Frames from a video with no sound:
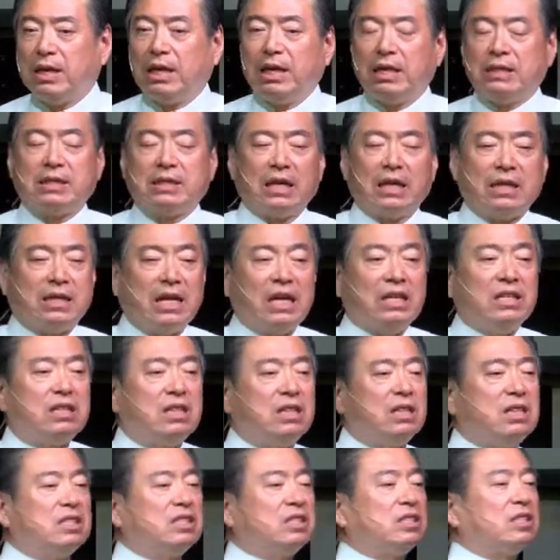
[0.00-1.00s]
is that they
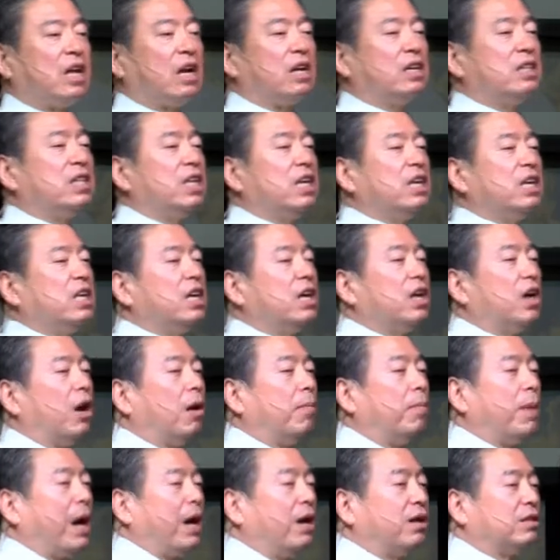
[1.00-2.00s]
start thinking
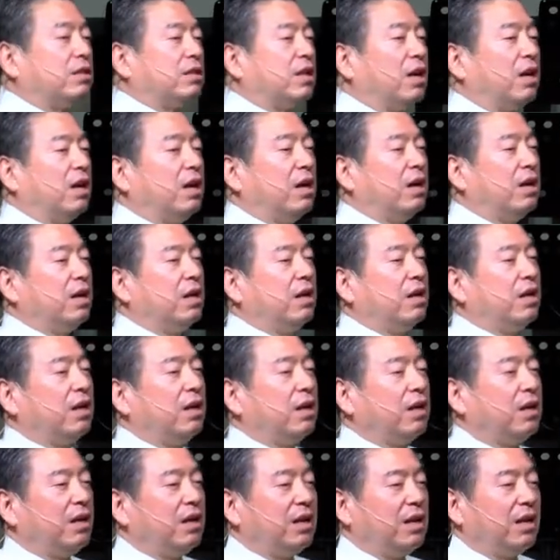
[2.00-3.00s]
about the
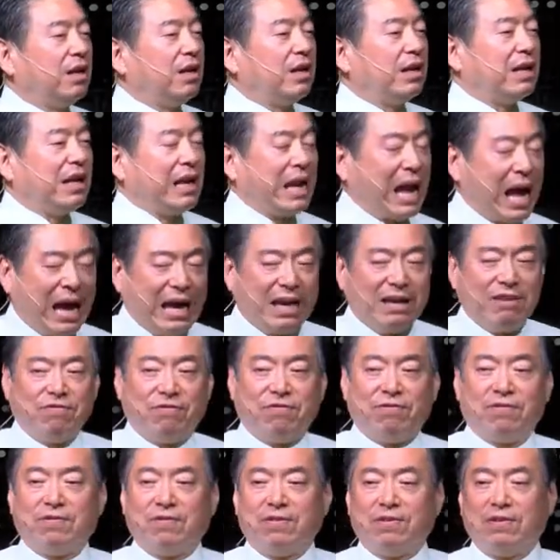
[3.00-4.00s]
life.